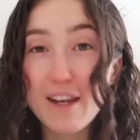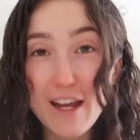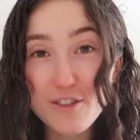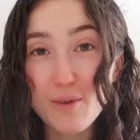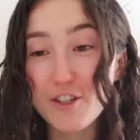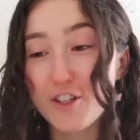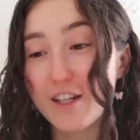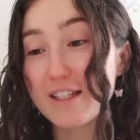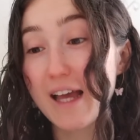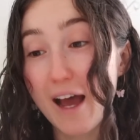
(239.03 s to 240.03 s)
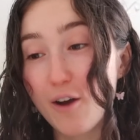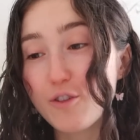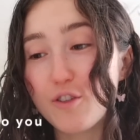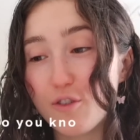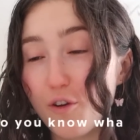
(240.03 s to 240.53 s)
The next question is, how
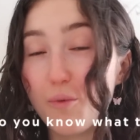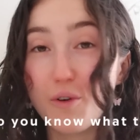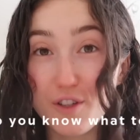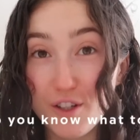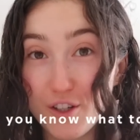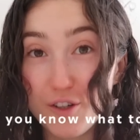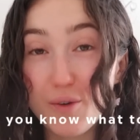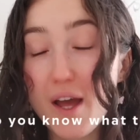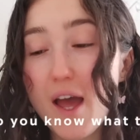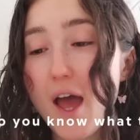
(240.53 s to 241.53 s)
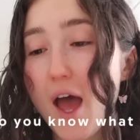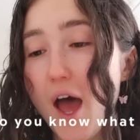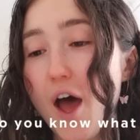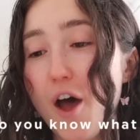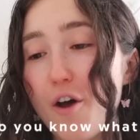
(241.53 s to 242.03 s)
do you know what to do?
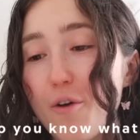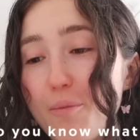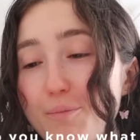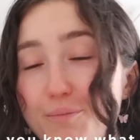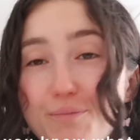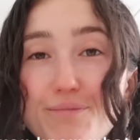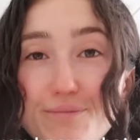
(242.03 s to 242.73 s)
Um,